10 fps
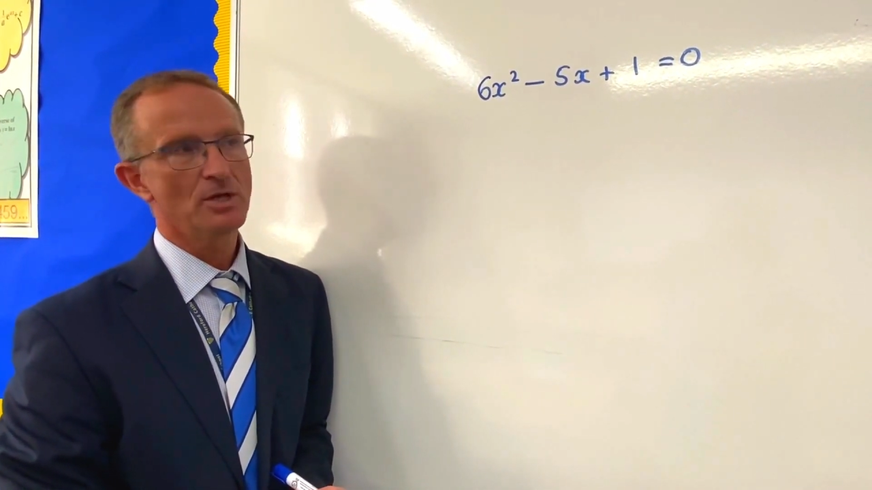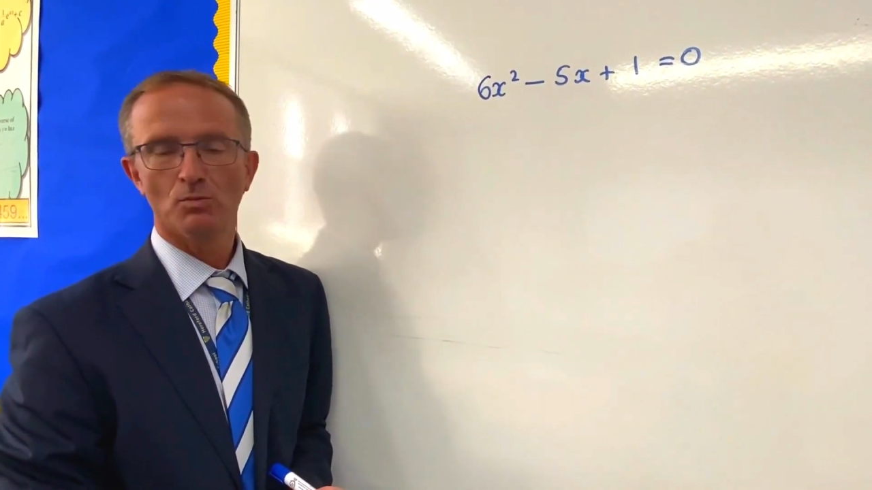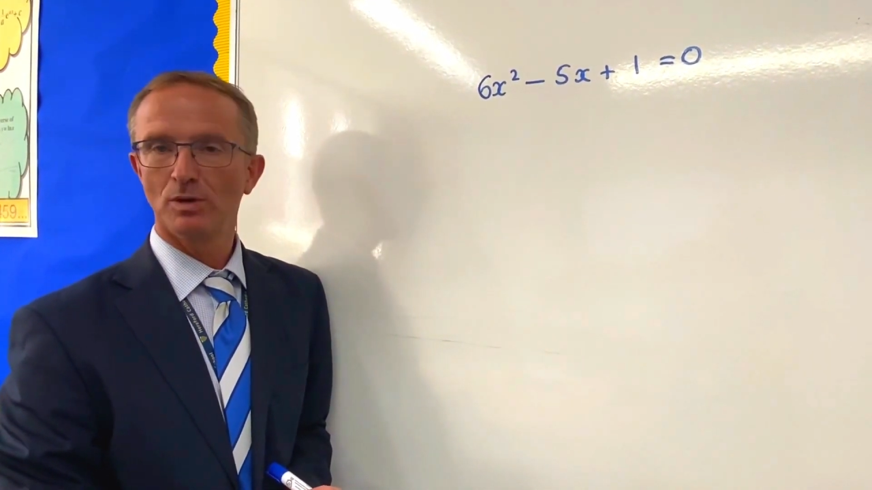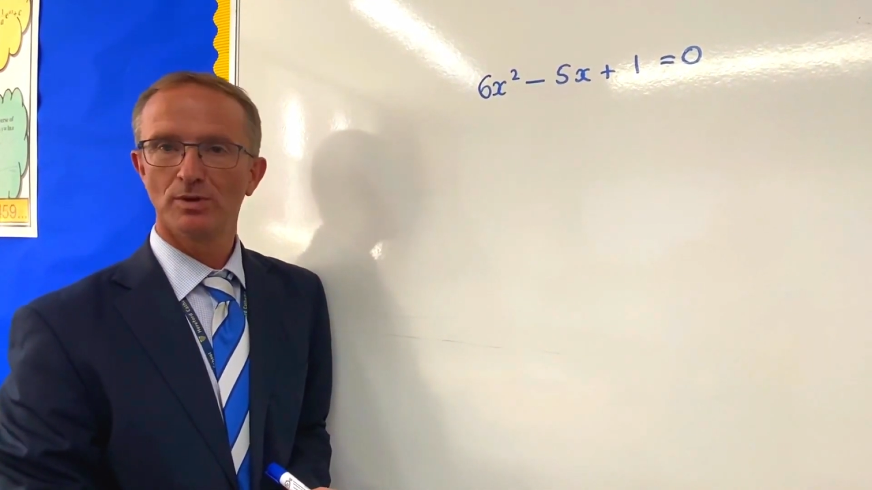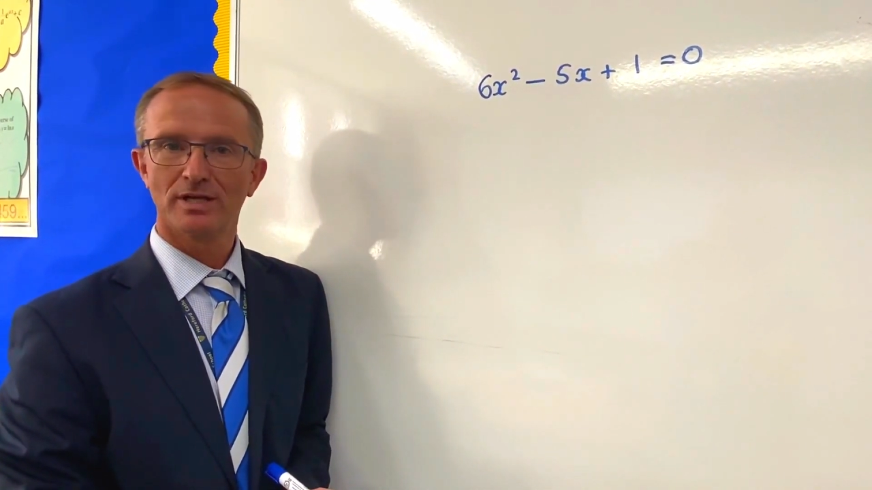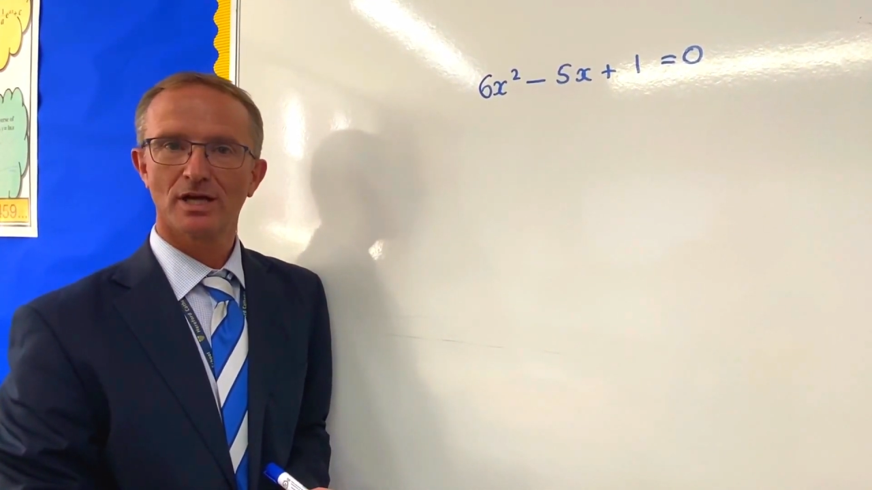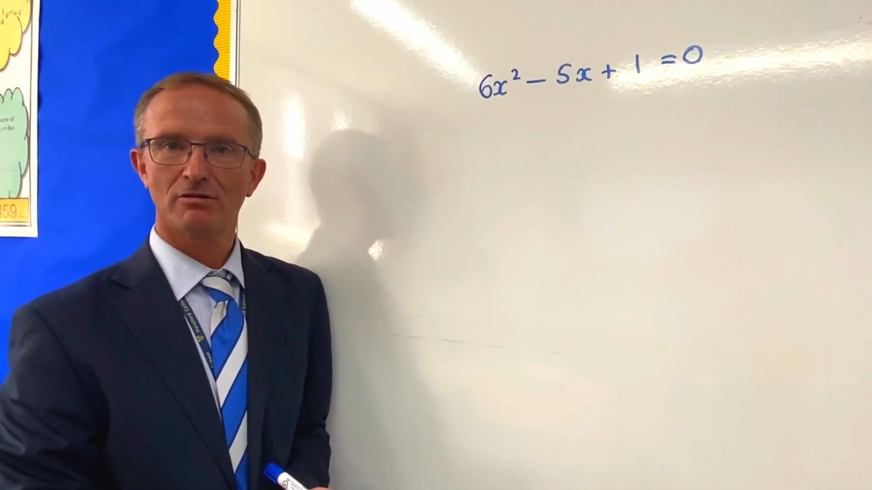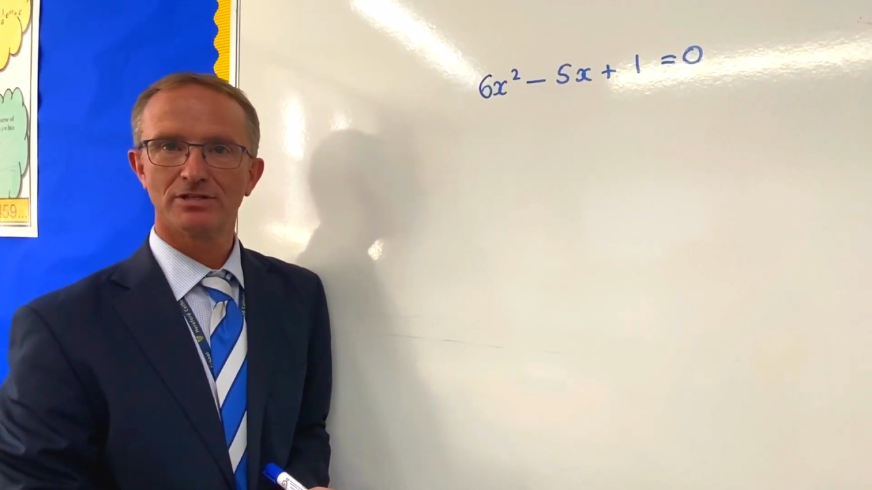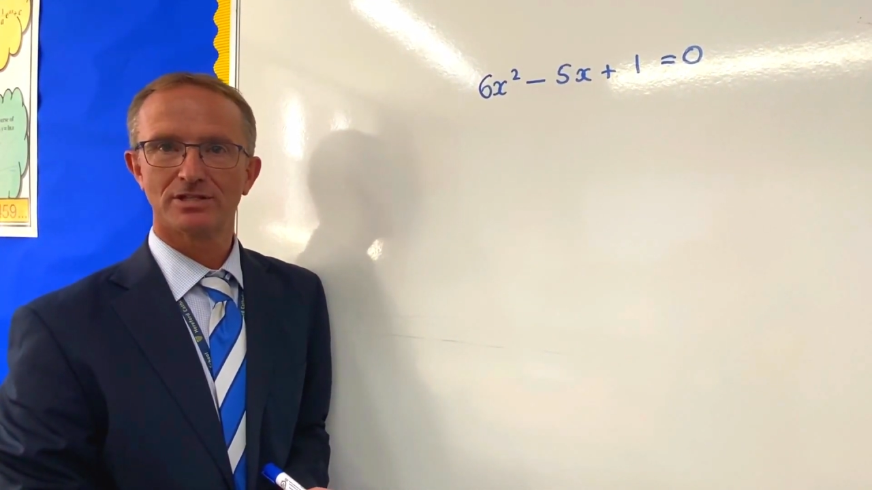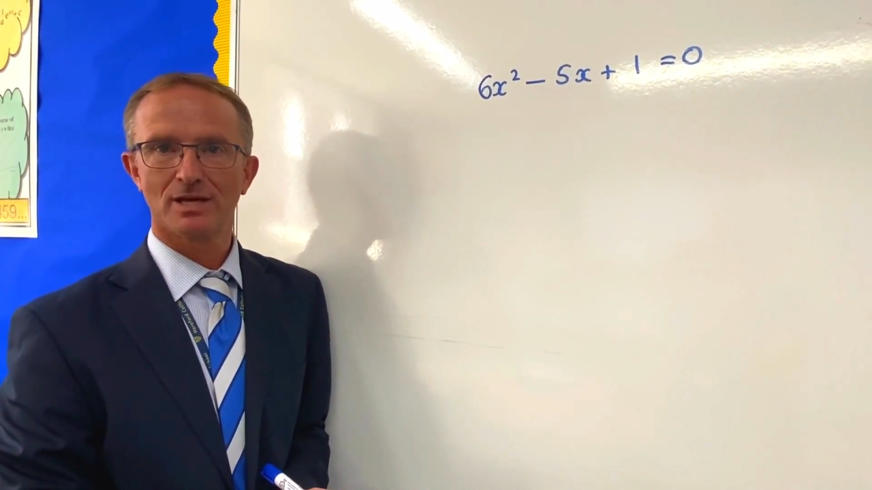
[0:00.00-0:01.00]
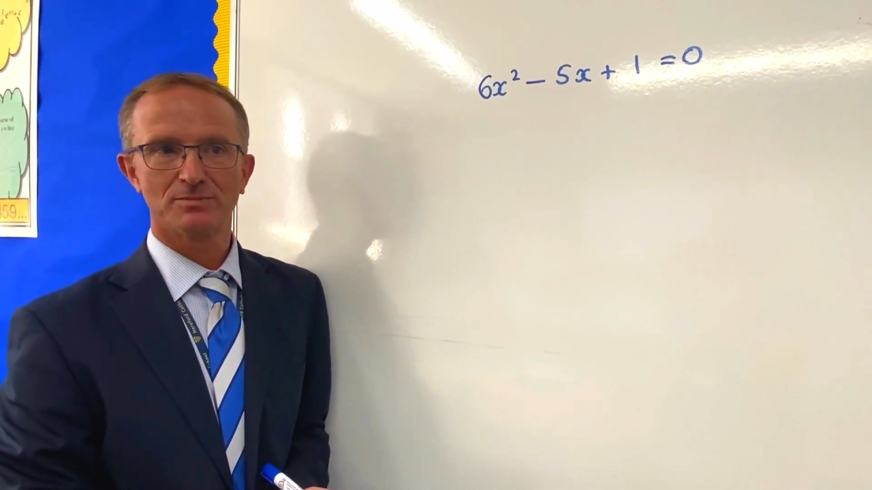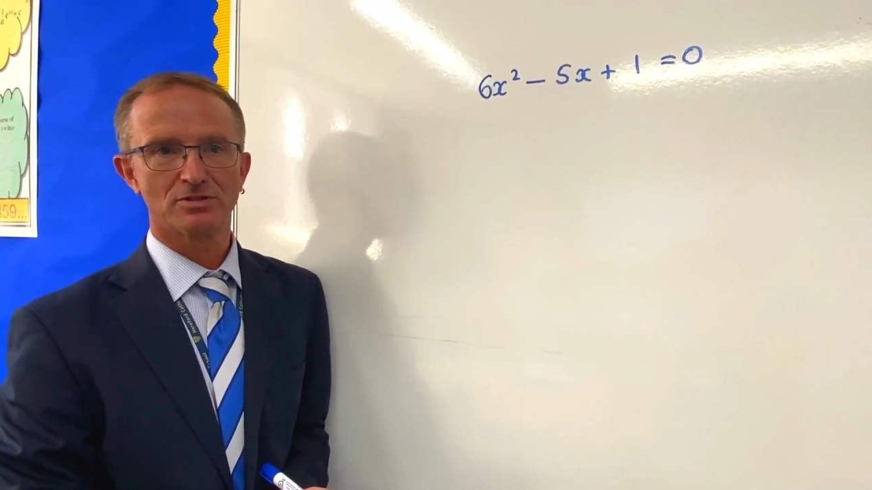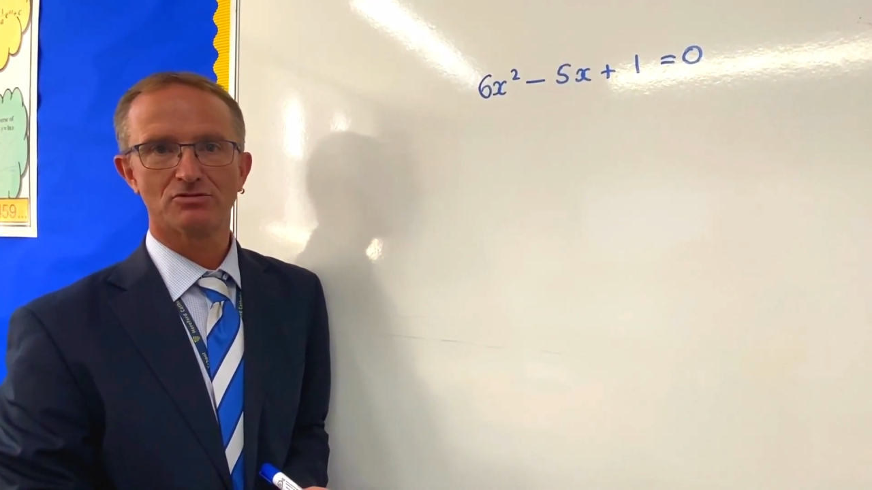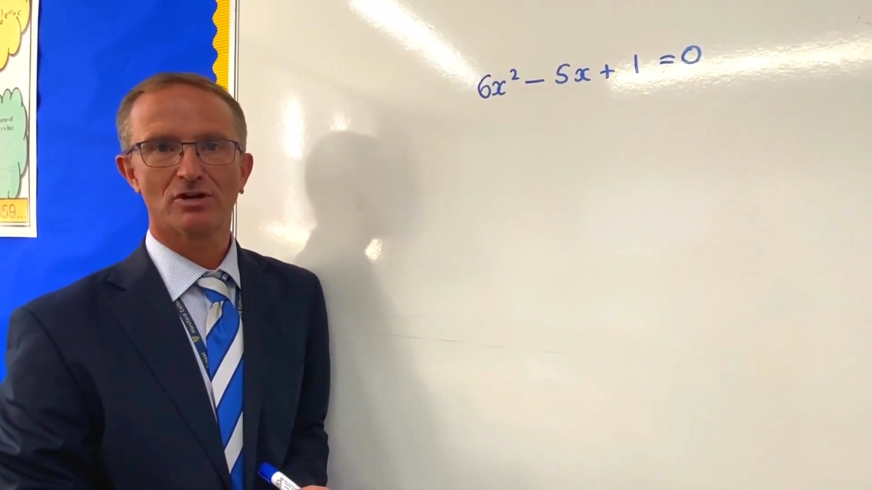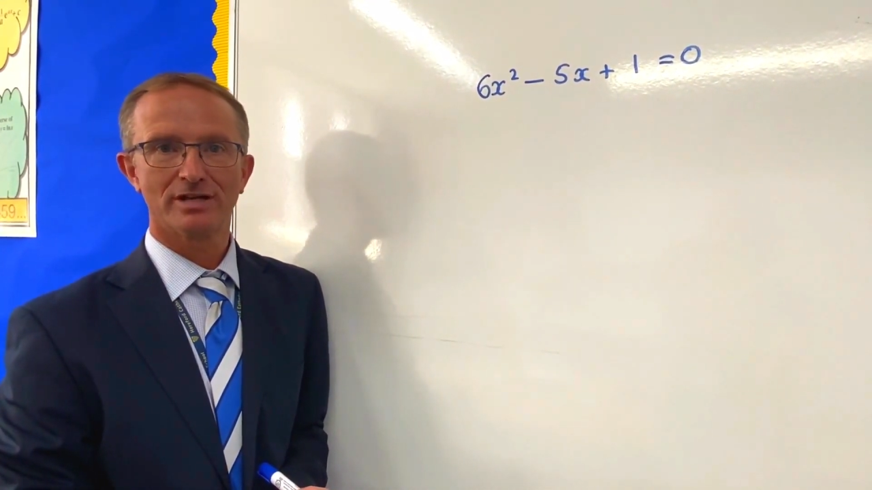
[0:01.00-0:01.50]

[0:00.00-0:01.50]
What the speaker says: we would encourage them to try